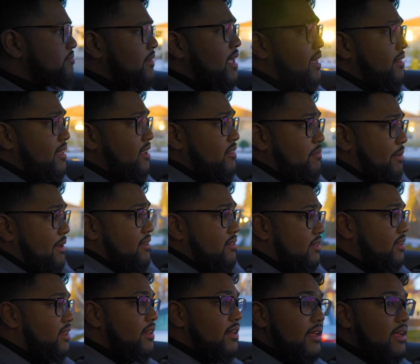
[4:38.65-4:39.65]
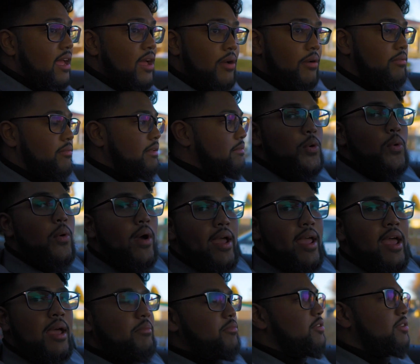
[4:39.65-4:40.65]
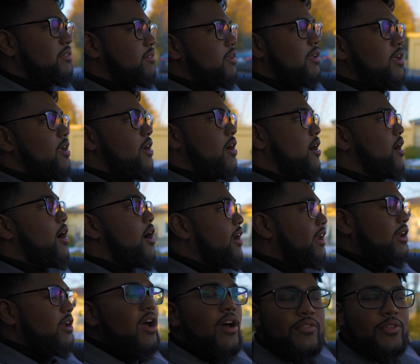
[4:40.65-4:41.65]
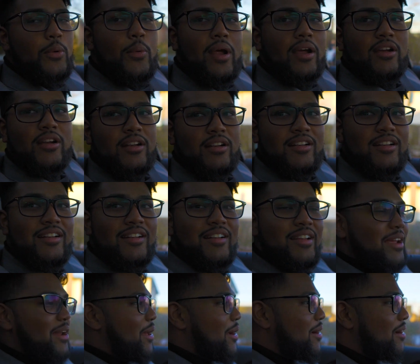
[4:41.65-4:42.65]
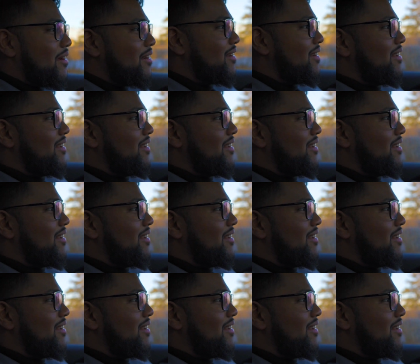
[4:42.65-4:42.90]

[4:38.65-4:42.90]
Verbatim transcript: Yeah, that's basically like how like who I am, just on and off the record, you know?